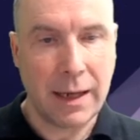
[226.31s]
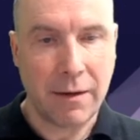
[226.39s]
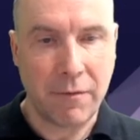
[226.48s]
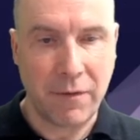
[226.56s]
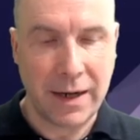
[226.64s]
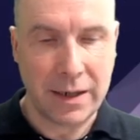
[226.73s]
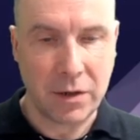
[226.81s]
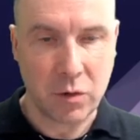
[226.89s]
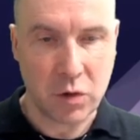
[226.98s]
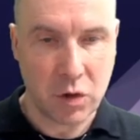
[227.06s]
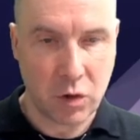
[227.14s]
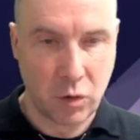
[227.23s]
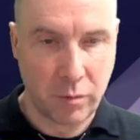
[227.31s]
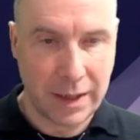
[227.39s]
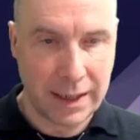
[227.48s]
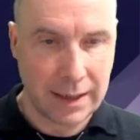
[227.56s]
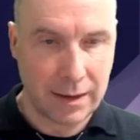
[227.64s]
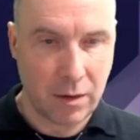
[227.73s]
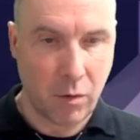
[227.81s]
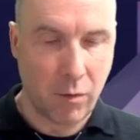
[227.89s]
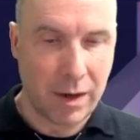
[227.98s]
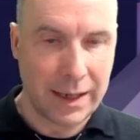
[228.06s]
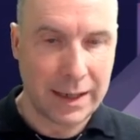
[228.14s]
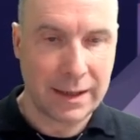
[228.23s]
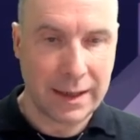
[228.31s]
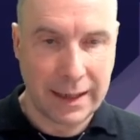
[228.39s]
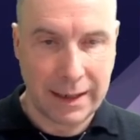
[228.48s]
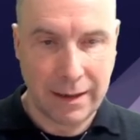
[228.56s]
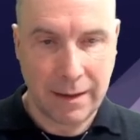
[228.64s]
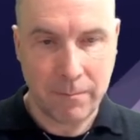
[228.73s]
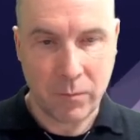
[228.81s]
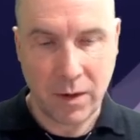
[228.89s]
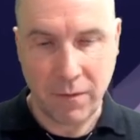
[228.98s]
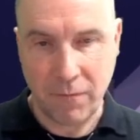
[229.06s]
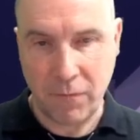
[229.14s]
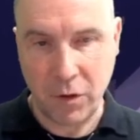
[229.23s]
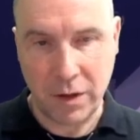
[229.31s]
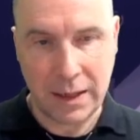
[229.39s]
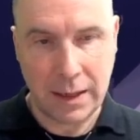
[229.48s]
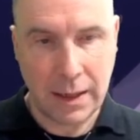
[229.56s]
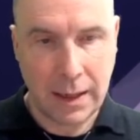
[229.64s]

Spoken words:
values to make it right and fully